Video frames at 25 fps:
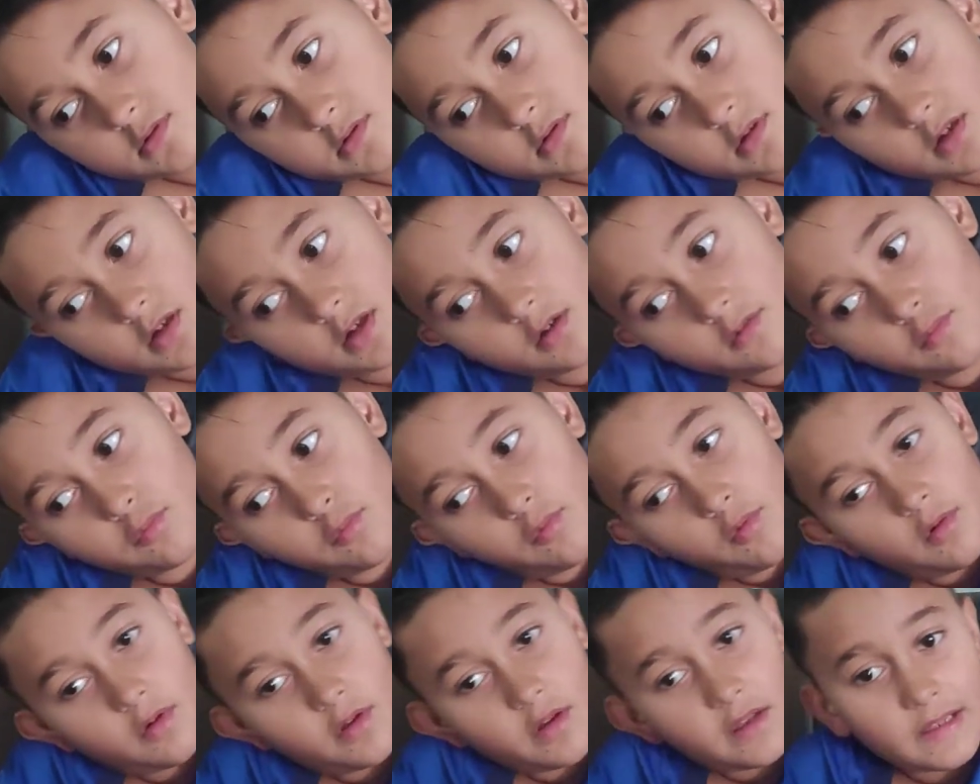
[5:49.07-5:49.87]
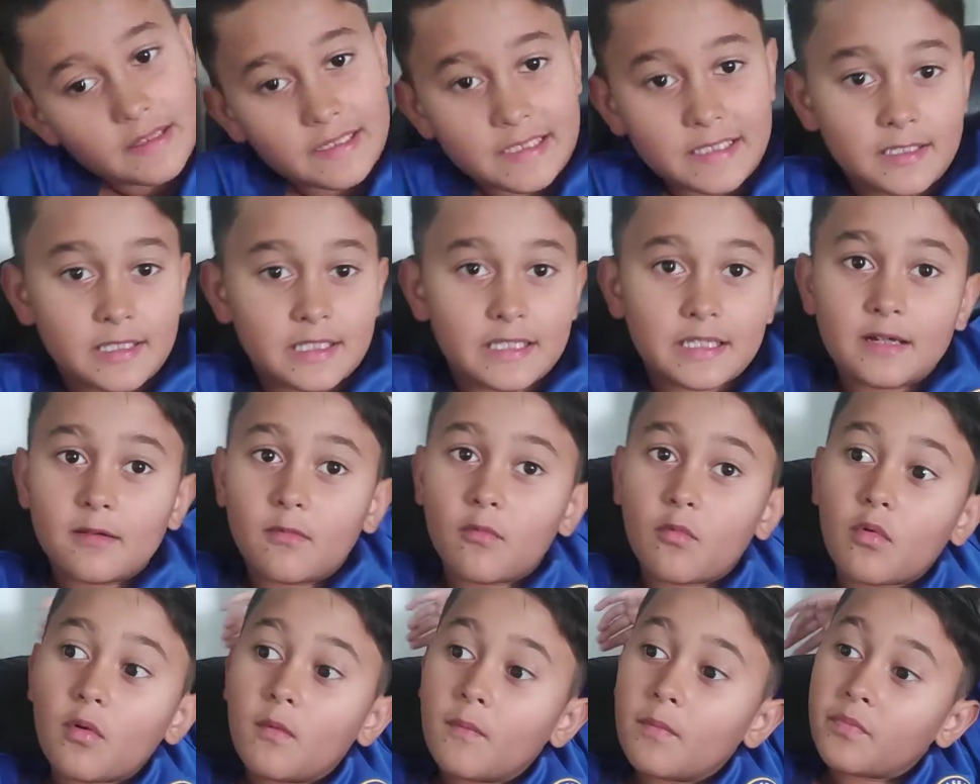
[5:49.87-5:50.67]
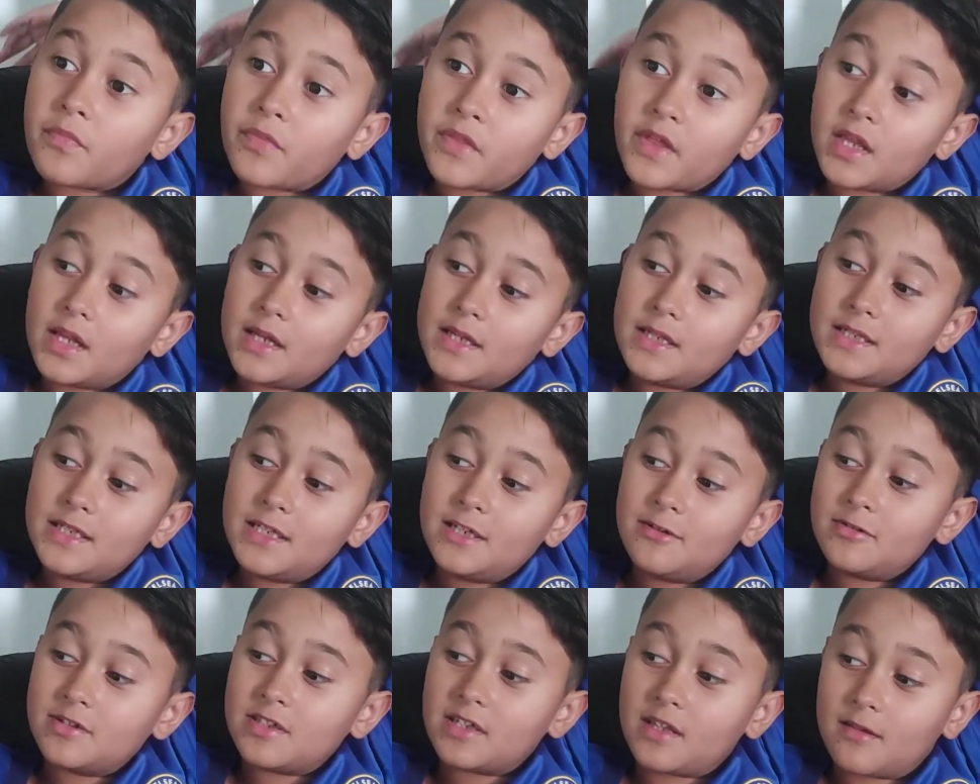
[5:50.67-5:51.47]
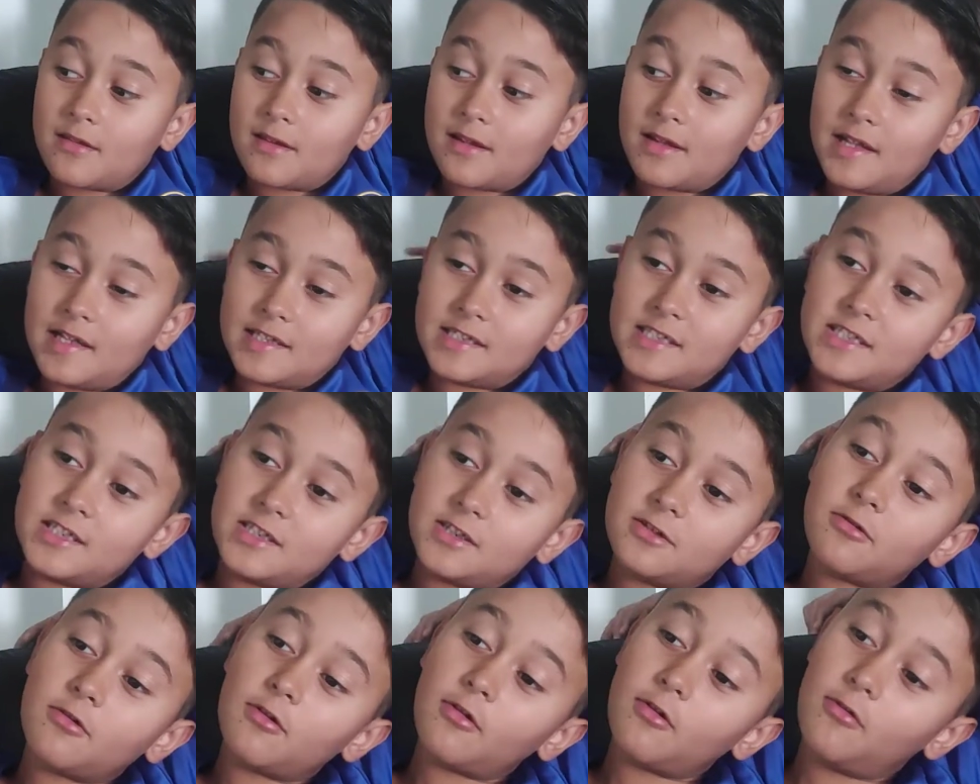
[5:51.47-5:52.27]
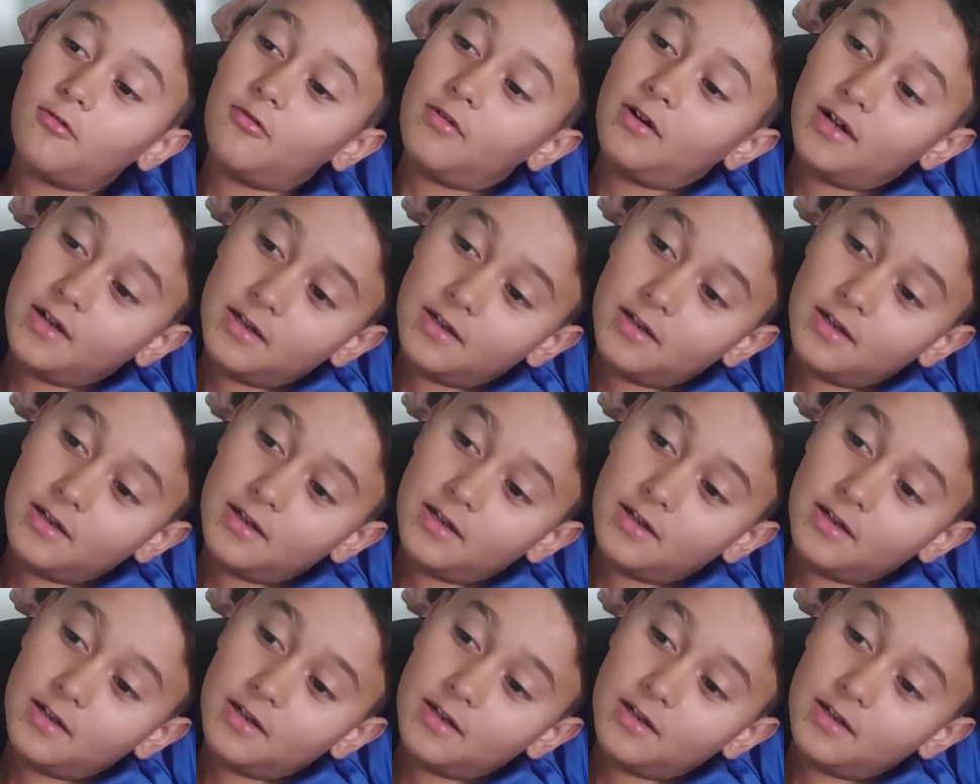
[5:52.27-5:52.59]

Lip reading: He chooses a thing that's true.